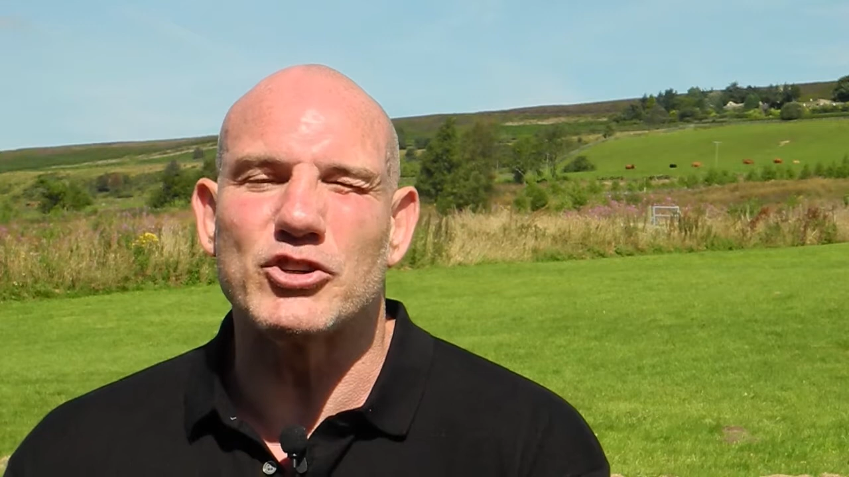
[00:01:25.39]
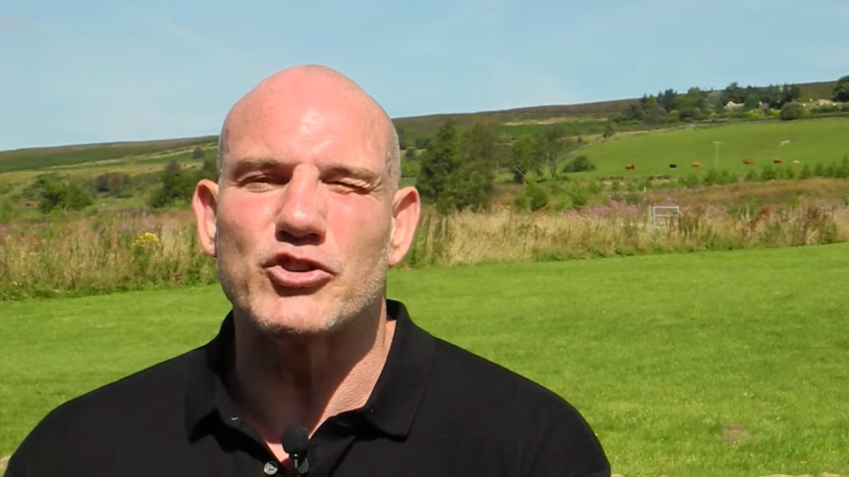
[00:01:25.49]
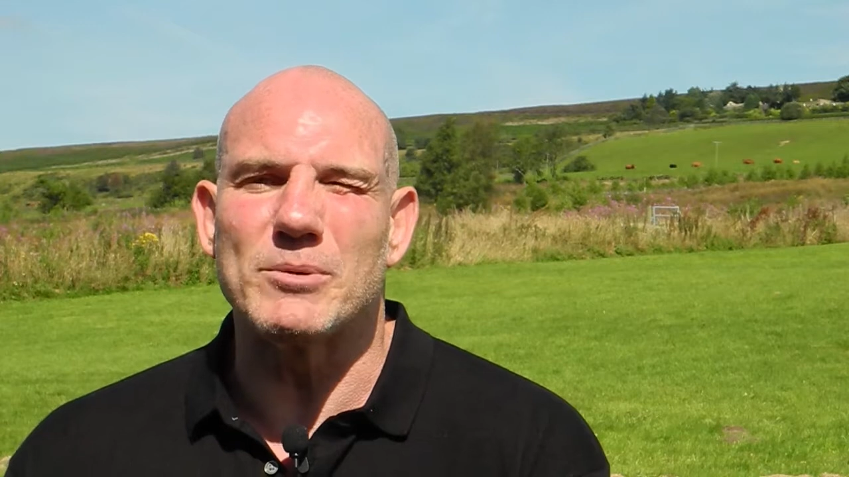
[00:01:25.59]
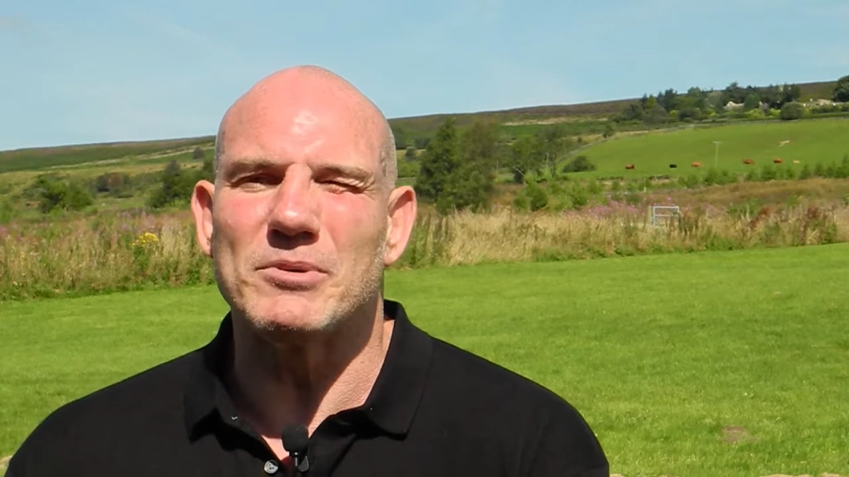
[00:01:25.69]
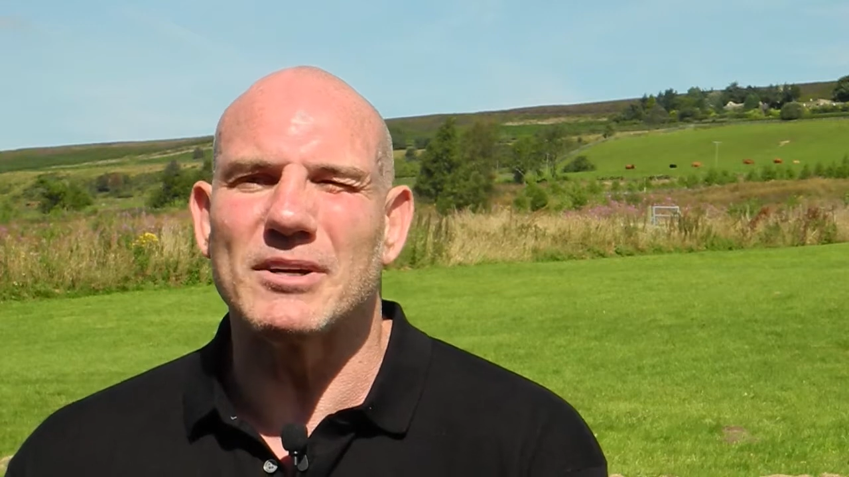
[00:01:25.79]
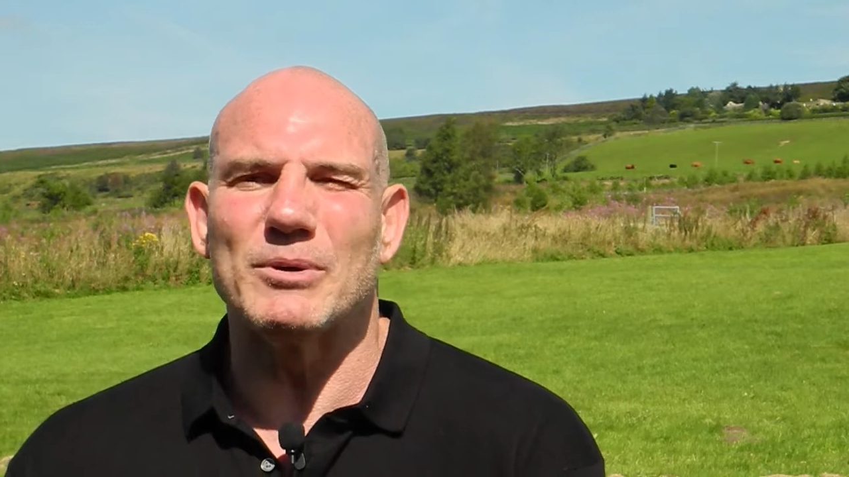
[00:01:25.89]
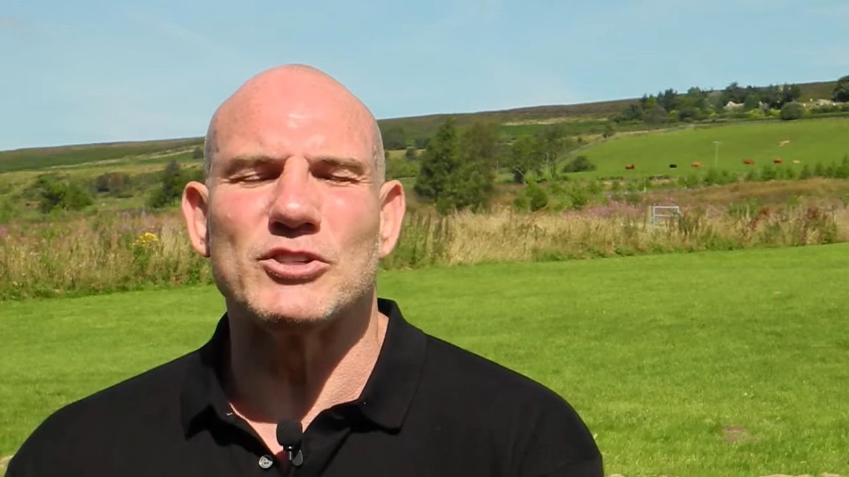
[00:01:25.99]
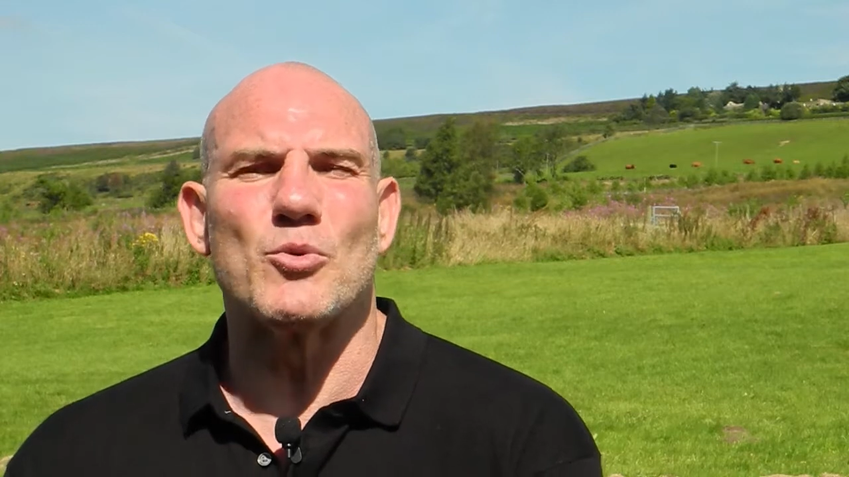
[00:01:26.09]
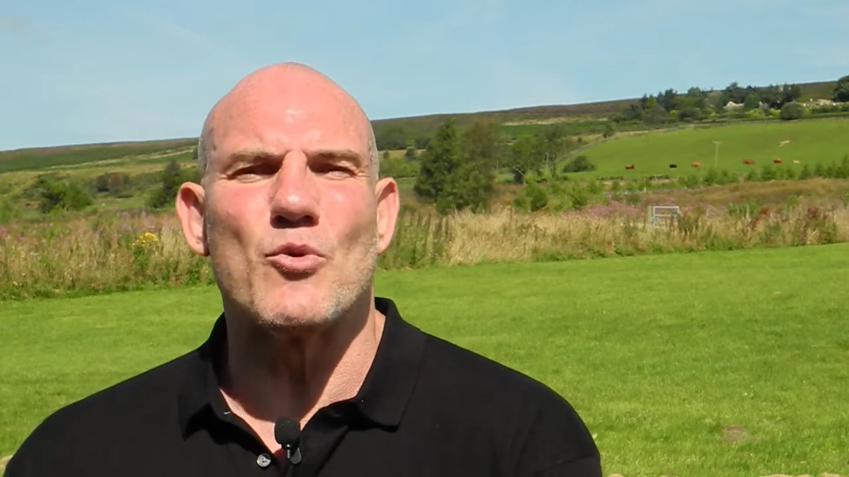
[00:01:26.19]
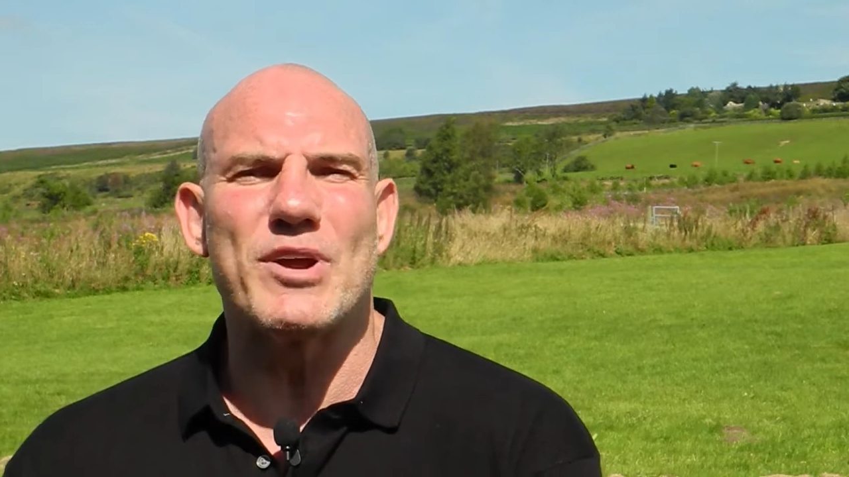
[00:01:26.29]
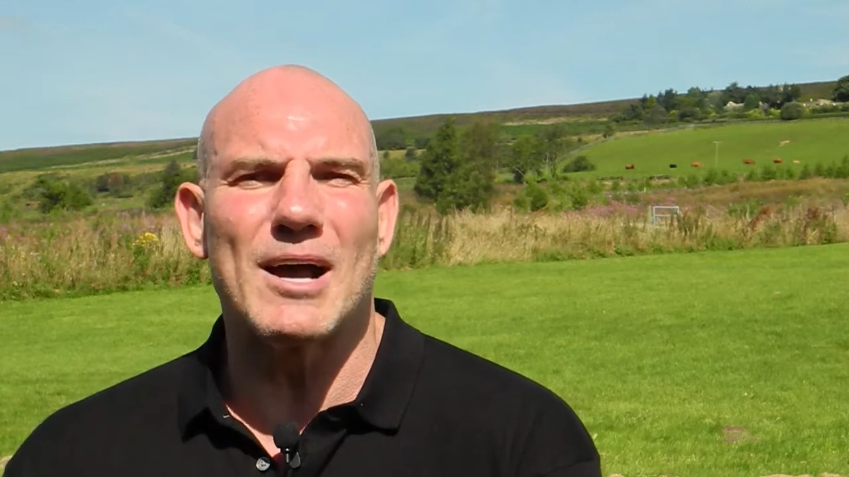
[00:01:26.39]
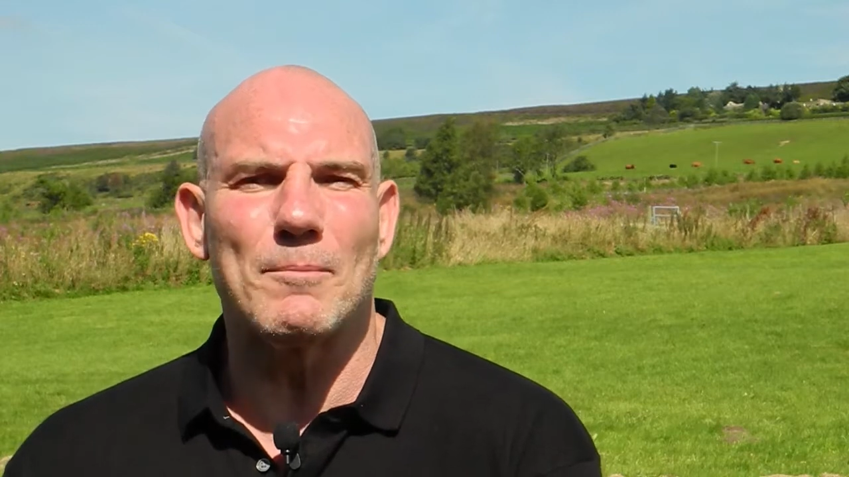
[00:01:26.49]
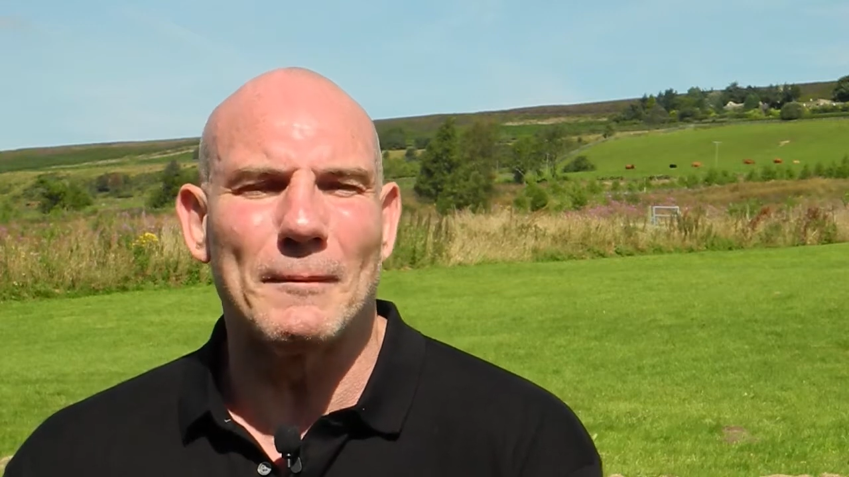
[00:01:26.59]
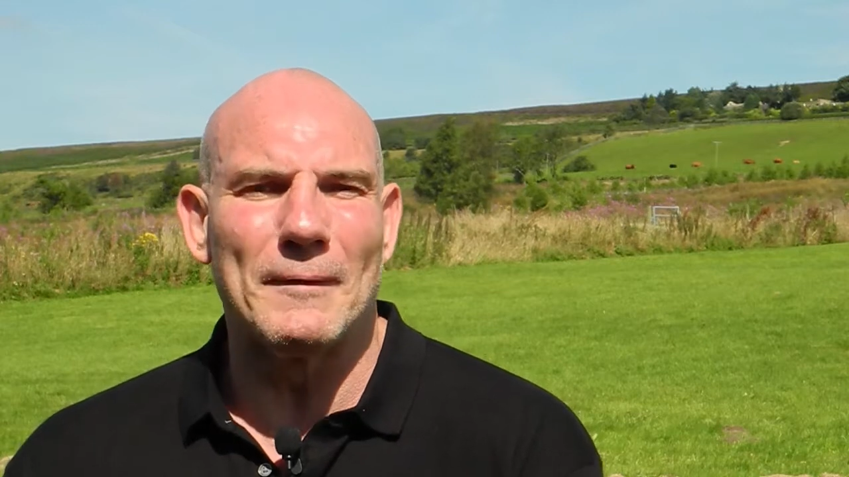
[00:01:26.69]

treatment. I went to a rehab